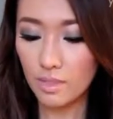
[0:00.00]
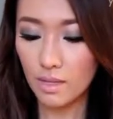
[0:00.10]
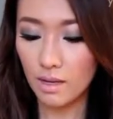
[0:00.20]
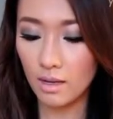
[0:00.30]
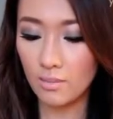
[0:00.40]

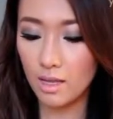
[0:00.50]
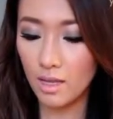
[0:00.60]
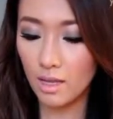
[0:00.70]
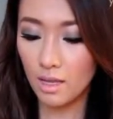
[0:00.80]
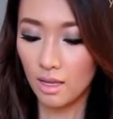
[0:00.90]
What
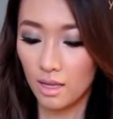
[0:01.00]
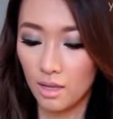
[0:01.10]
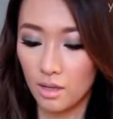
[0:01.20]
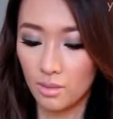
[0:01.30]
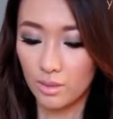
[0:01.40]

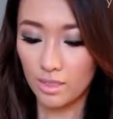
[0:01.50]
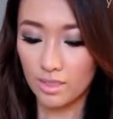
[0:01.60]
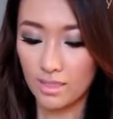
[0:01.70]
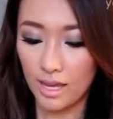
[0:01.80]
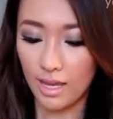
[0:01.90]
was I going
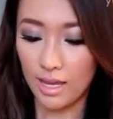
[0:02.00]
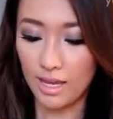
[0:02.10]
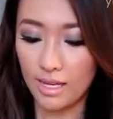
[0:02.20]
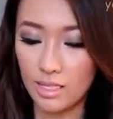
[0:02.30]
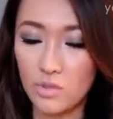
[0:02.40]
to say?
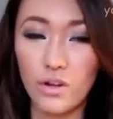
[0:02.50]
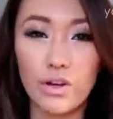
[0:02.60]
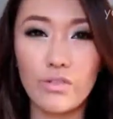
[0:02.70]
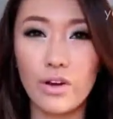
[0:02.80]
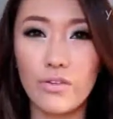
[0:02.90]
It is
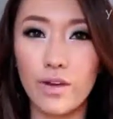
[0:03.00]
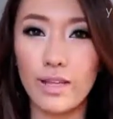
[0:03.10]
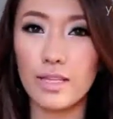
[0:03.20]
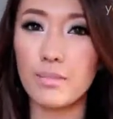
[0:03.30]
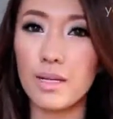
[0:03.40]
very, very
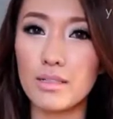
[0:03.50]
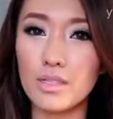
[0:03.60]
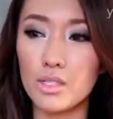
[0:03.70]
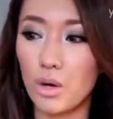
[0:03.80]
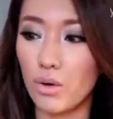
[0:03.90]
finely
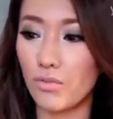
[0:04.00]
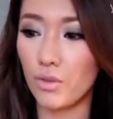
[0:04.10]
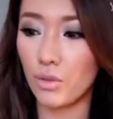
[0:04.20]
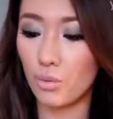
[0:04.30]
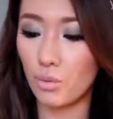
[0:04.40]
milled, so if
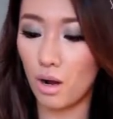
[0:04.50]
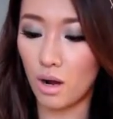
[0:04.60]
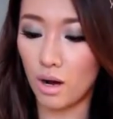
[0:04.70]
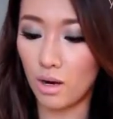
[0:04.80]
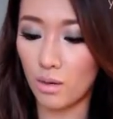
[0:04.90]
you
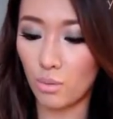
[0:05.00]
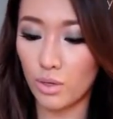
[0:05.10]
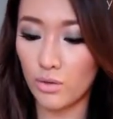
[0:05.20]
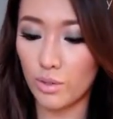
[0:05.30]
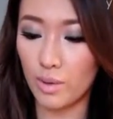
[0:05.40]
are
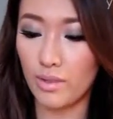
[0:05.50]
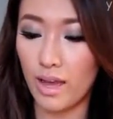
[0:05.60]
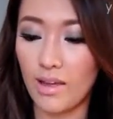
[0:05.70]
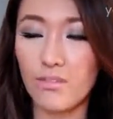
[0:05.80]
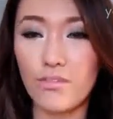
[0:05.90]
wondering about
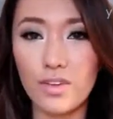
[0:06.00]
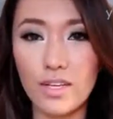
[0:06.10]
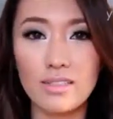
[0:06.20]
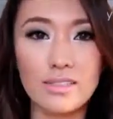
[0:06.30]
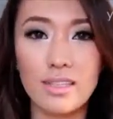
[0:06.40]
that, it
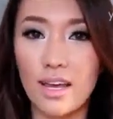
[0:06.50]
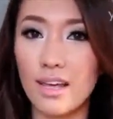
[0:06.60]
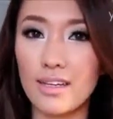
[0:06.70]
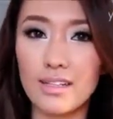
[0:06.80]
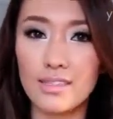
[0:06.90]
feels
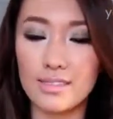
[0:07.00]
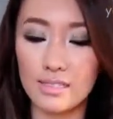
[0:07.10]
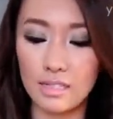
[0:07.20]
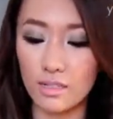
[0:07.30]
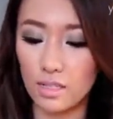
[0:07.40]
like
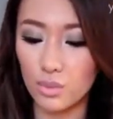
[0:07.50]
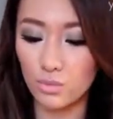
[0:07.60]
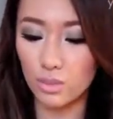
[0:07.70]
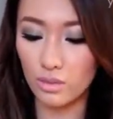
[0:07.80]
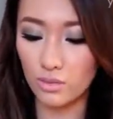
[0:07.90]
silk. It's
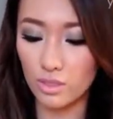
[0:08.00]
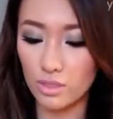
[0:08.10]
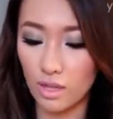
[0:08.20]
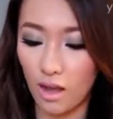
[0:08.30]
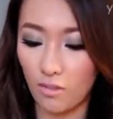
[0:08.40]
really, really
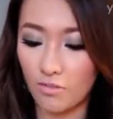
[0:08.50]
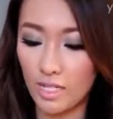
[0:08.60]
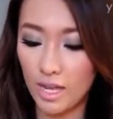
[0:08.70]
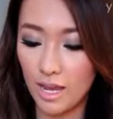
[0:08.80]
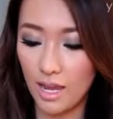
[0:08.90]

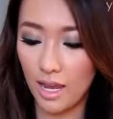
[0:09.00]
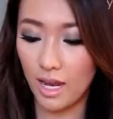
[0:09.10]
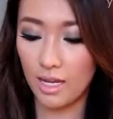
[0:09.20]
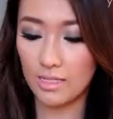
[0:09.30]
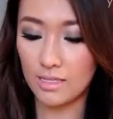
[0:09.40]
soft.
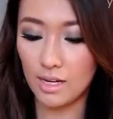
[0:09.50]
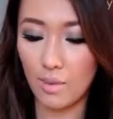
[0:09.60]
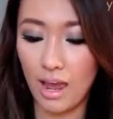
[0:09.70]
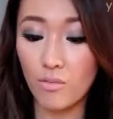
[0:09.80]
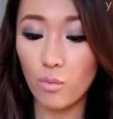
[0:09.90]
And
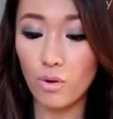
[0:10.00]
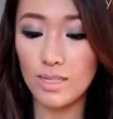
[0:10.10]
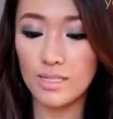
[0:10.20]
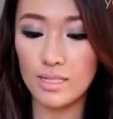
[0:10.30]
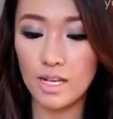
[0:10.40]
I have
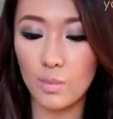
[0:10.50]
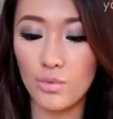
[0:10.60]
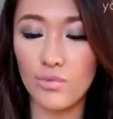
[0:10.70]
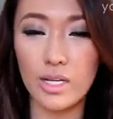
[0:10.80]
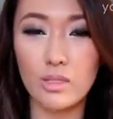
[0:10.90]
worn this in a
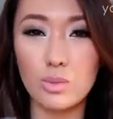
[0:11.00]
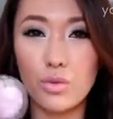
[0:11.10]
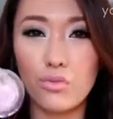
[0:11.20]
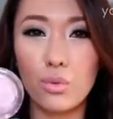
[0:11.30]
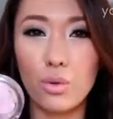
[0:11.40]
couple videos
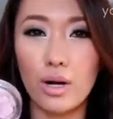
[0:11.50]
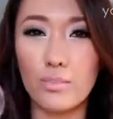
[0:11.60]
before.